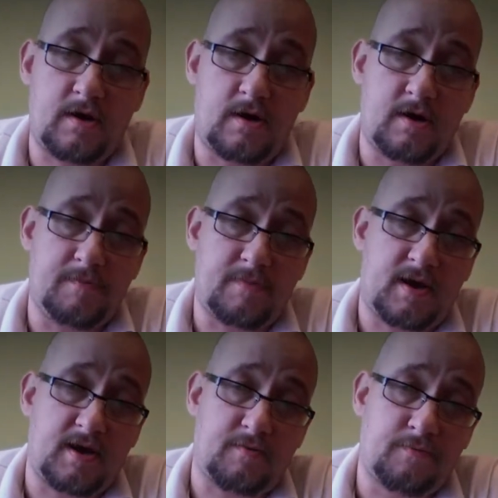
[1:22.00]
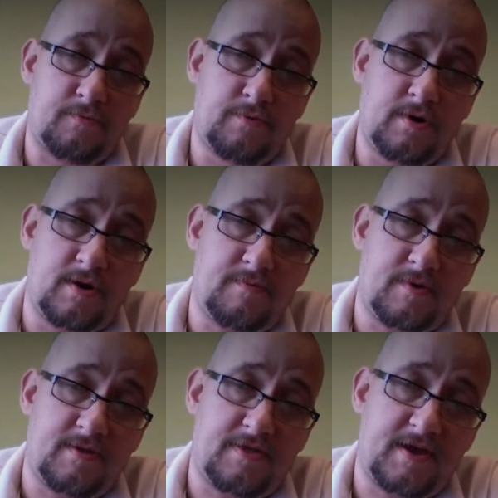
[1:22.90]
Like really,
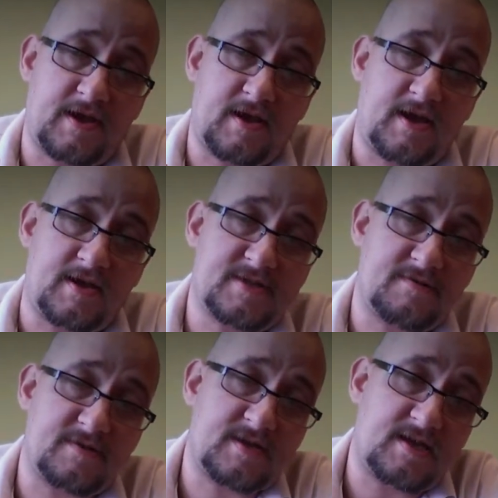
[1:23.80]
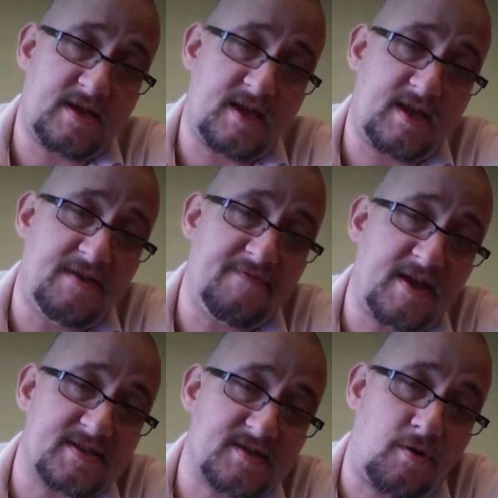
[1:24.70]
really thick. Like seriously, it even
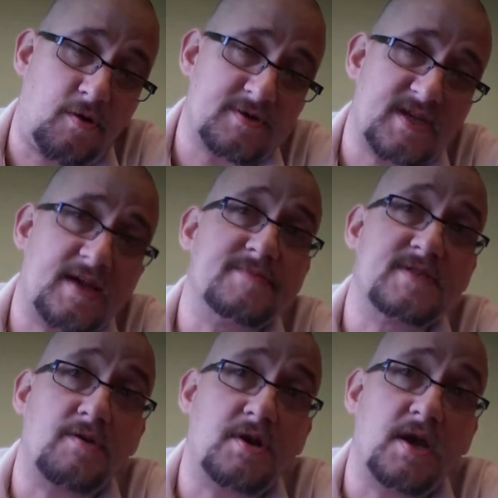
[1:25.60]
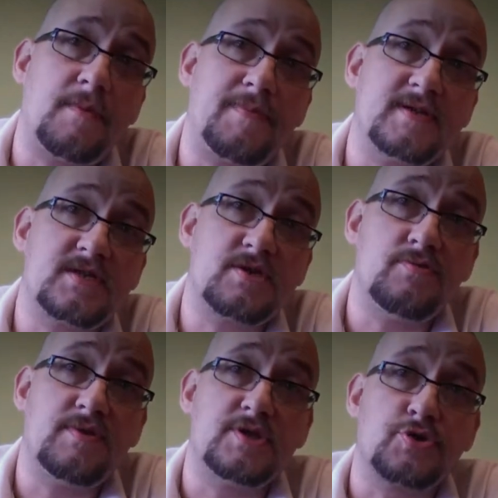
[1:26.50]
has a hard time soaking up
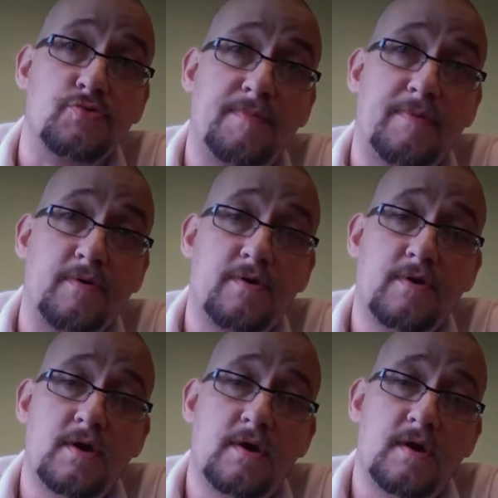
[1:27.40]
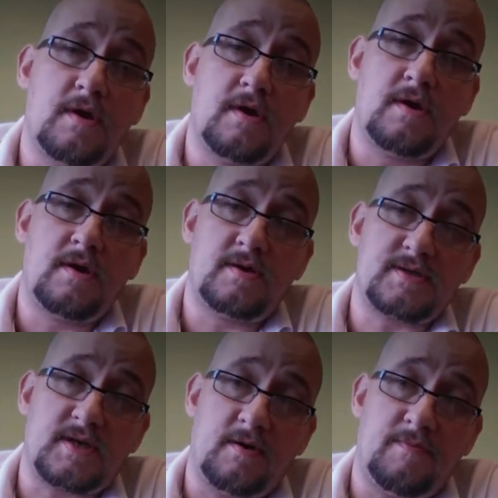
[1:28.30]
into the dripper.
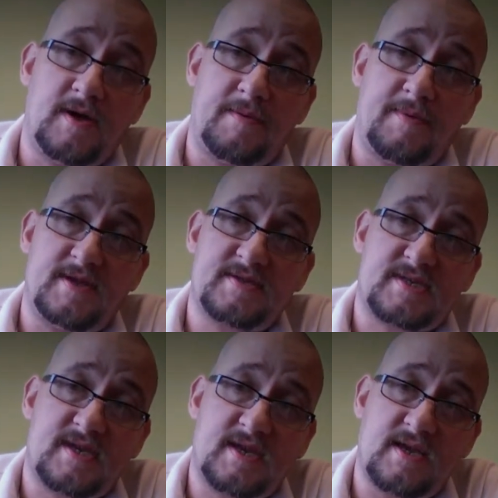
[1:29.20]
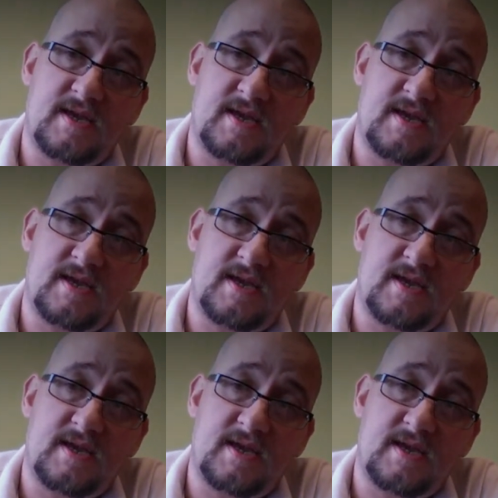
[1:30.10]
So, but I mean, it's